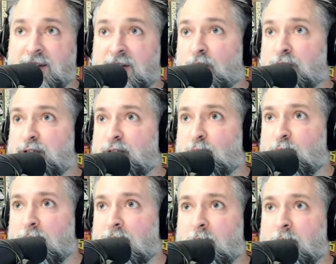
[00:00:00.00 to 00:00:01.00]
And also
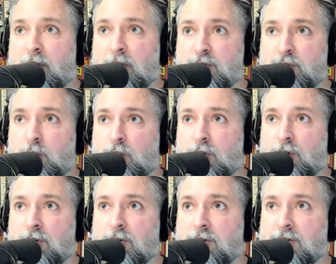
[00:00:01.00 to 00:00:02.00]
when I went on
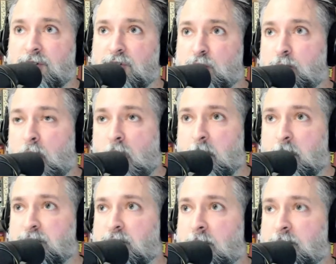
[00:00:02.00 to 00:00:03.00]
tour to do pop-up
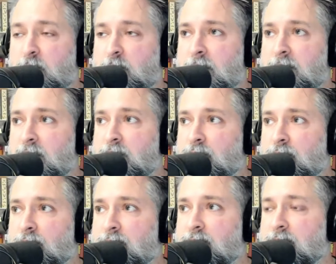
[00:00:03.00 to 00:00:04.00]
shops with my
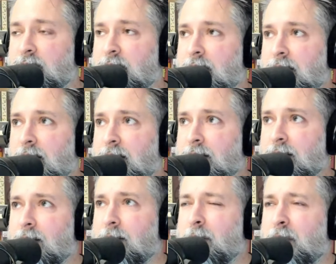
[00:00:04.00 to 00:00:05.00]
t-shirts,
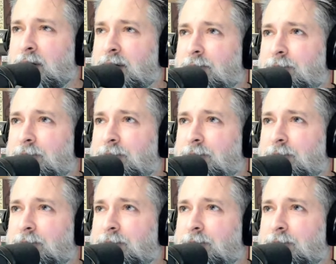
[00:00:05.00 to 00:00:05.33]
but